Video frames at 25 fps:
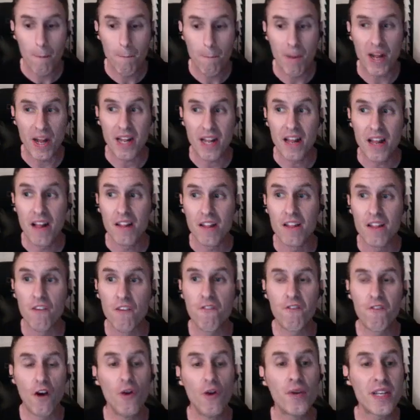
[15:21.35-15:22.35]
but the
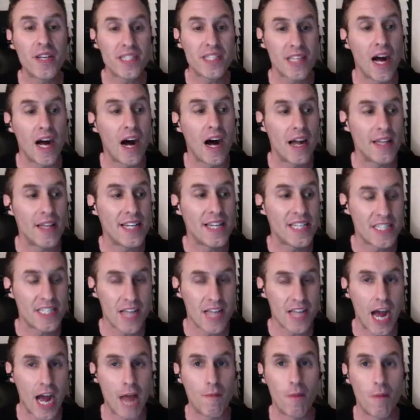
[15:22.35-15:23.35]
focus on this
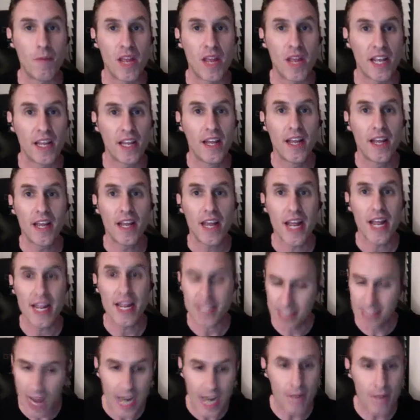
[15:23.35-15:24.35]
time it being,
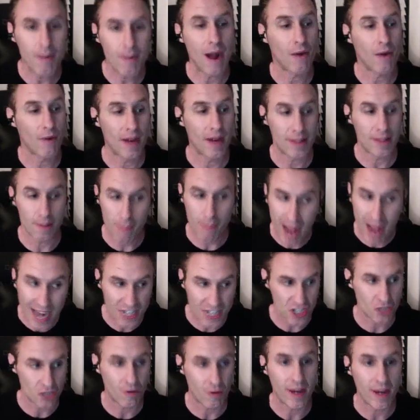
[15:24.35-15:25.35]
it's not about the
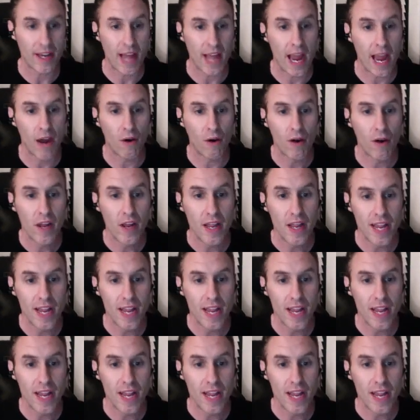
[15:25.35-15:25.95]
matches right now.